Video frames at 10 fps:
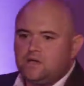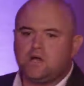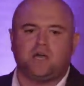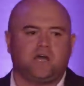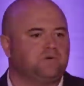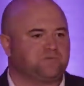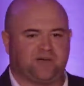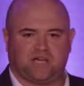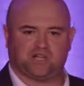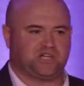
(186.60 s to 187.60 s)
No, I always
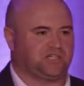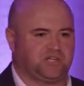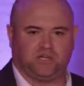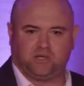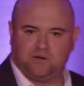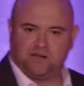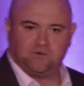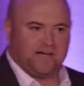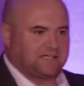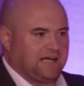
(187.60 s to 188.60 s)
pick a shithole when
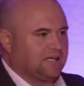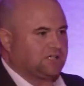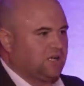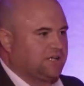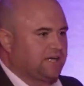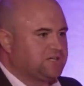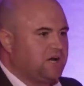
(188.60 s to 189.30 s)
I've worked hard all year.